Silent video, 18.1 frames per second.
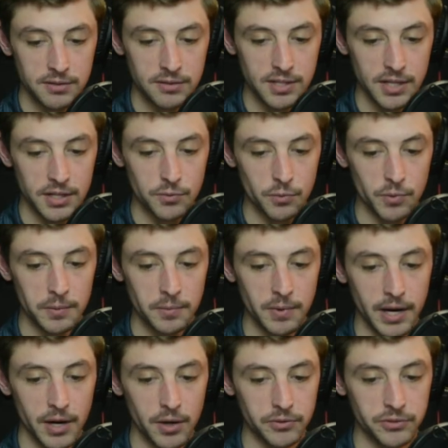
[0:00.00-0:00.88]
6
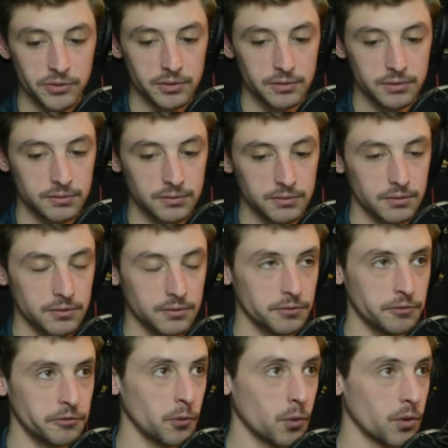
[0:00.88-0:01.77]
rebounds,
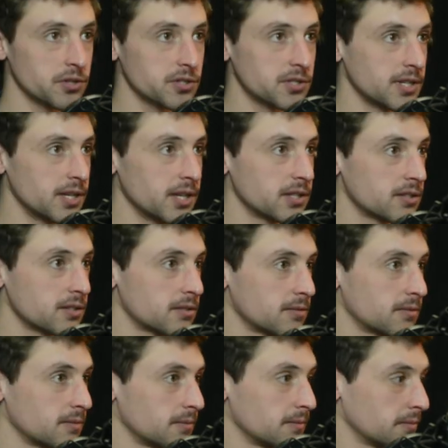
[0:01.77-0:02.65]
4
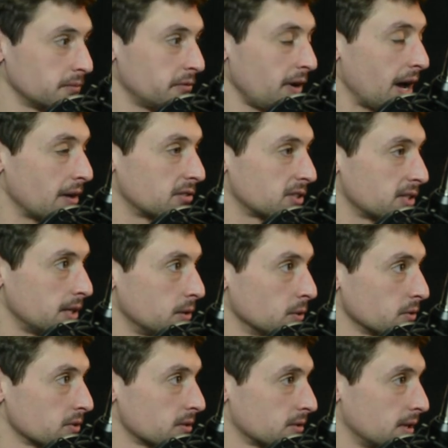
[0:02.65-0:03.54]
assists, 5
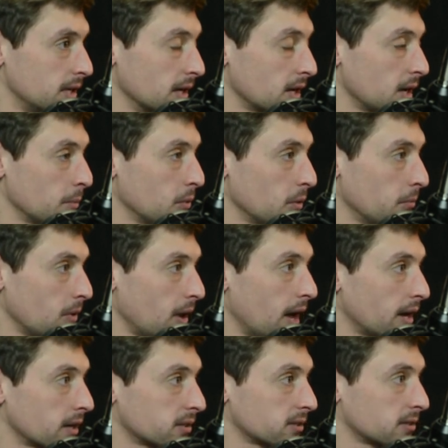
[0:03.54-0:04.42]
steals, and a couple of
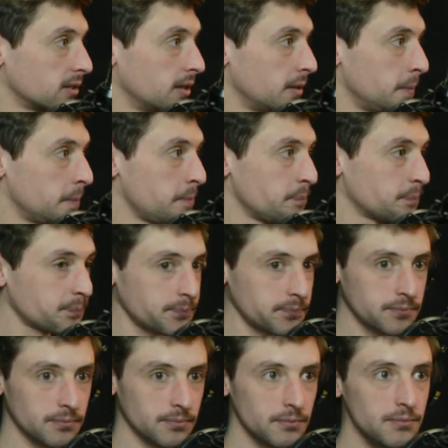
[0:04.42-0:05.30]
blocks.
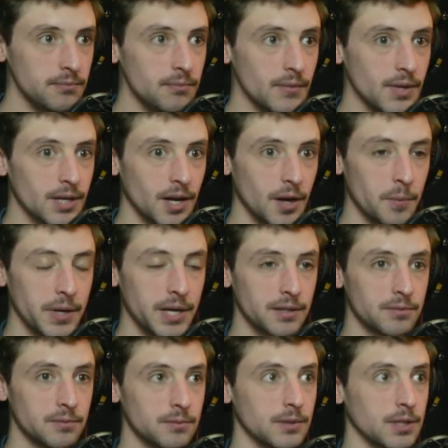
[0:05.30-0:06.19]
I
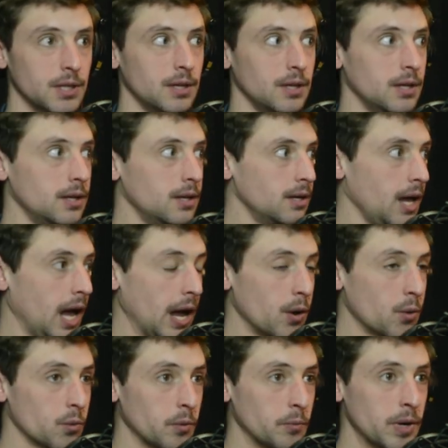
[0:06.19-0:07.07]
mean, I
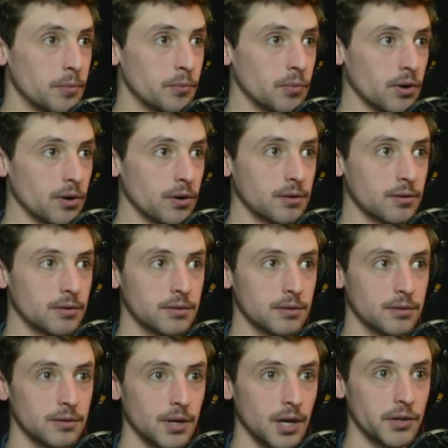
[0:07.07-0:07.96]
don't remember
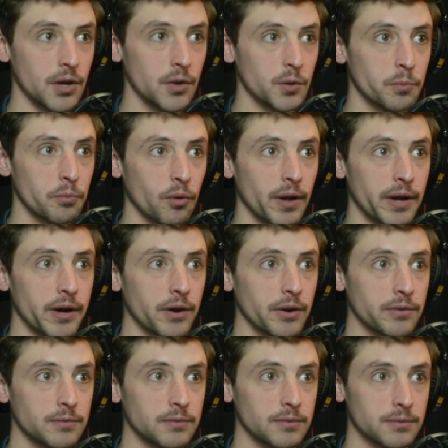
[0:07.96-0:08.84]
another
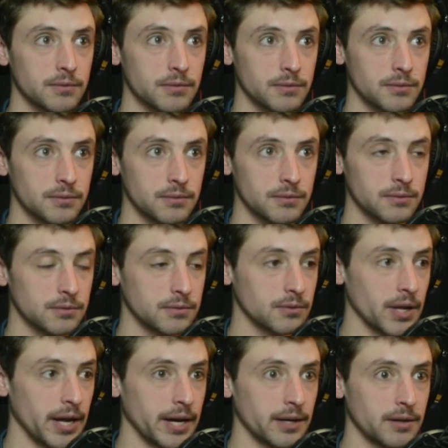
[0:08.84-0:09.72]
player,
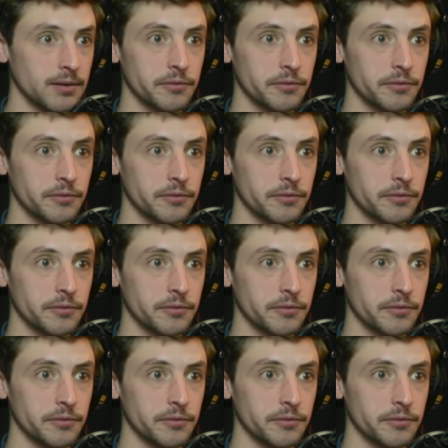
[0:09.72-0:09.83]
like,